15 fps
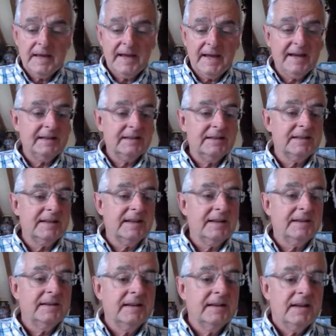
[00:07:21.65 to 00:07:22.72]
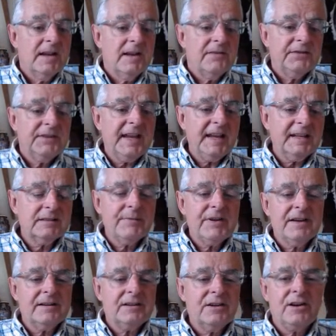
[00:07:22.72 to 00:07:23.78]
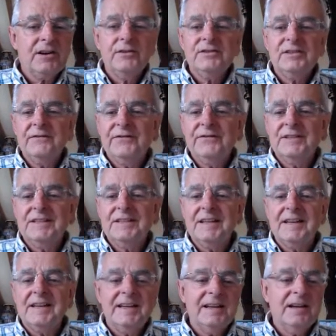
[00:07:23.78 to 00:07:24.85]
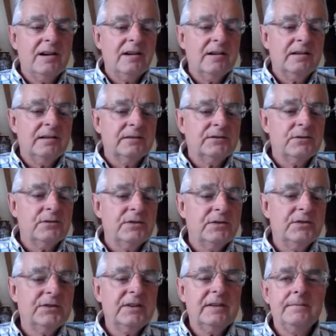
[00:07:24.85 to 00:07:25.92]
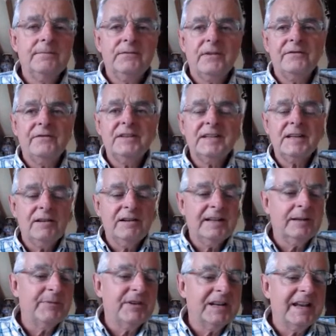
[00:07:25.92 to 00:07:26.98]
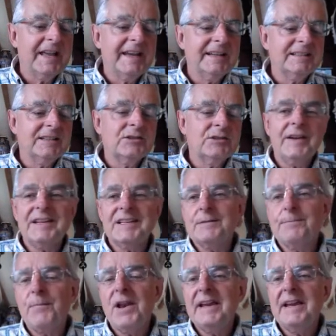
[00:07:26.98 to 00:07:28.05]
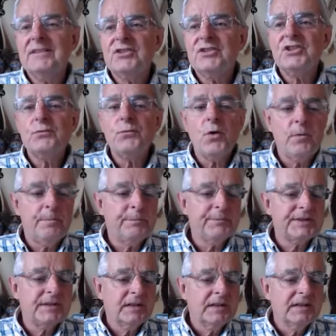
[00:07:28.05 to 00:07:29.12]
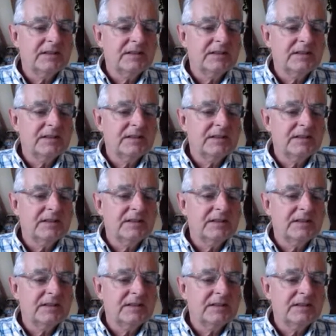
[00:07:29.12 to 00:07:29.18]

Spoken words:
And that about concludes it for today. I'll do another video a little bit later to explain swaps.